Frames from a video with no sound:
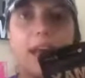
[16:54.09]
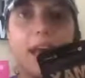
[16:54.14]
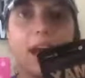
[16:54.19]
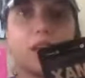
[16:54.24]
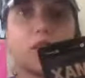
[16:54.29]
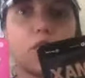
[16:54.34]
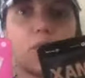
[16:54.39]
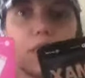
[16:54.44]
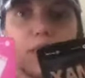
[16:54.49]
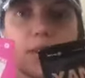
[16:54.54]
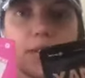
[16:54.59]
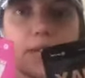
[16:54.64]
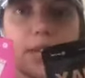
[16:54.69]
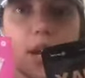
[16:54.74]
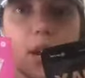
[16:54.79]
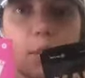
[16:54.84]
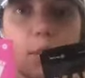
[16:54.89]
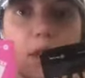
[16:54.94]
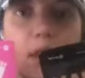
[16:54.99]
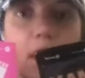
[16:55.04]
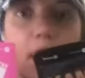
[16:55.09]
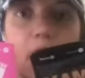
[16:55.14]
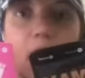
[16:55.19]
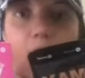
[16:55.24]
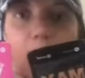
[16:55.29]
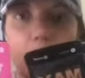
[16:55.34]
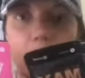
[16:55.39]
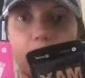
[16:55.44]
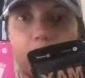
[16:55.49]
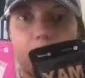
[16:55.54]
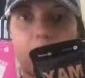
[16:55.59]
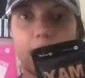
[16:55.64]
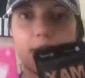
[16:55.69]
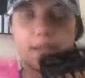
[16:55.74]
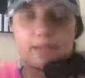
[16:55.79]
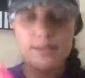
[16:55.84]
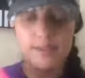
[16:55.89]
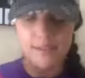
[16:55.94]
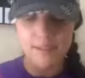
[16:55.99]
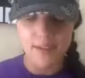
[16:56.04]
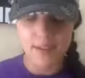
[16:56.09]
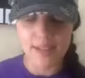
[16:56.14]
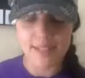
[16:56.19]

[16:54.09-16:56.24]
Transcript: and you get to tell me a couple things.